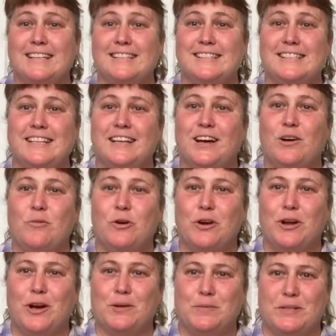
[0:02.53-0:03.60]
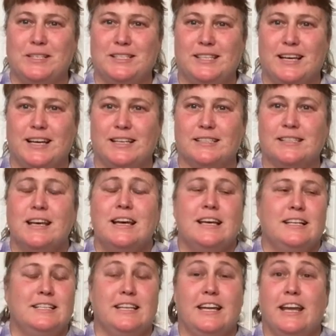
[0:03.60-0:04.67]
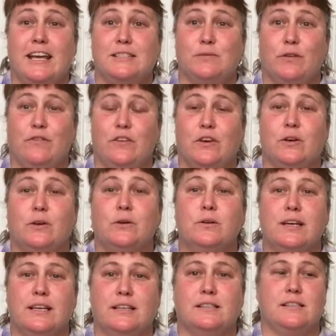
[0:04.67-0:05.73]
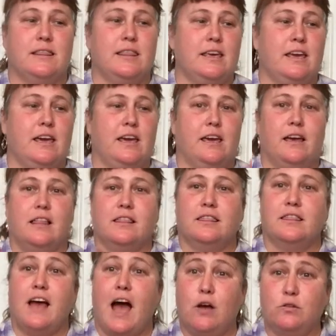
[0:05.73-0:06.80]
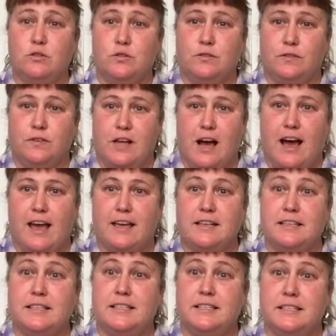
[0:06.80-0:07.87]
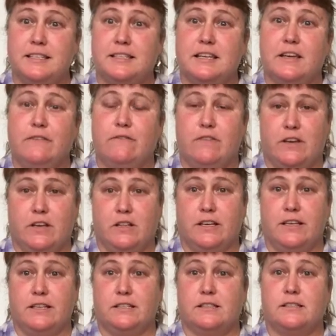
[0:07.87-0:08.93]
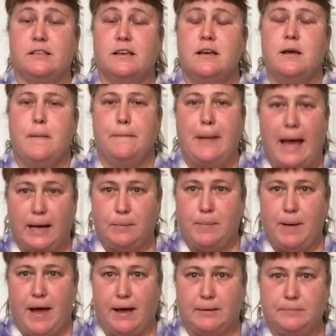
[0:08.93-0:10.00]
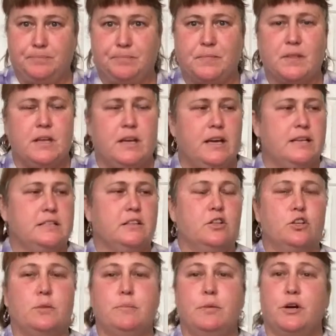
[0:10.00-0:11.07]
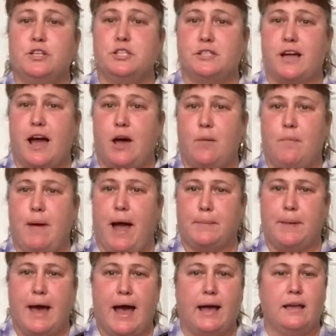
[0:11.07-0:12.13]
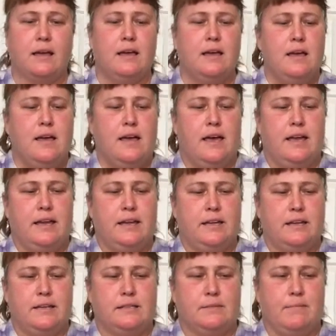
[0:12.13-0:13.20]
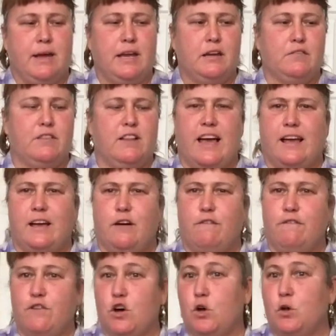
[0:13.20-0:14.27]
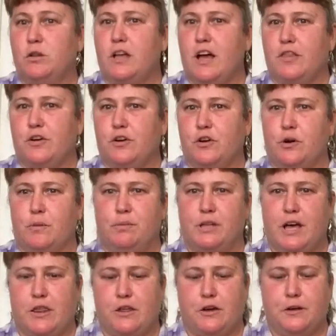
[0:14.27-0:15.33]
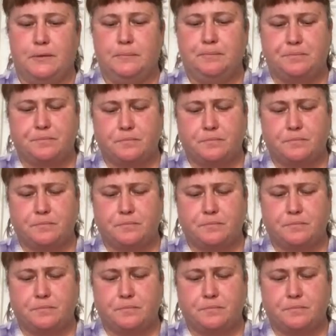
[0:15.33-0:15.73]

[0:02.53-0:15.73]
it's Zena, Warthog Princess. Today's review is the Loungefly Disney Villains Backpack. It's a little purse style backpack. It is made of like a faux leather or pleather.